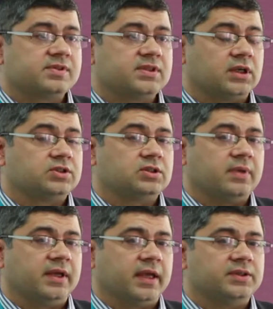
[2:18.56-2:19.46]
structured
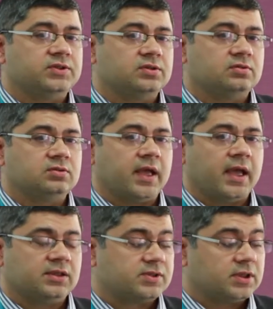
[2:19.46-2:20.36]
medication
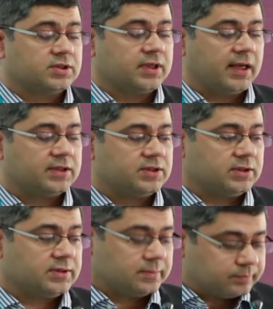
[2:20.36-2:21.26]
and structured allergies.